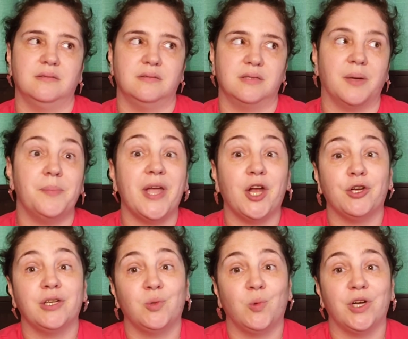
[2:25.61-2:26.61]

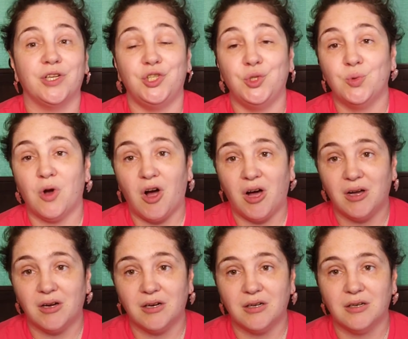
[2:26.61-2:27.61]
comparing where you
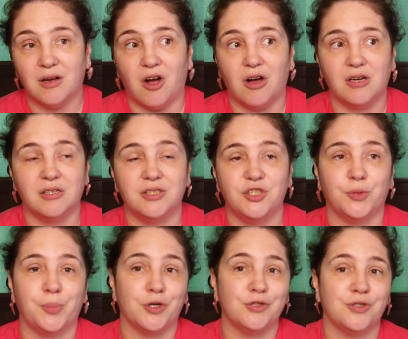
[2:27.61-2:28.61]
are on your
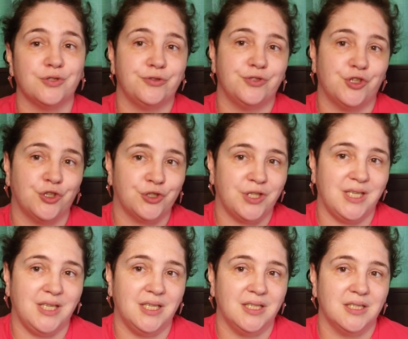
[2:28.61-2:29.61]
personal journey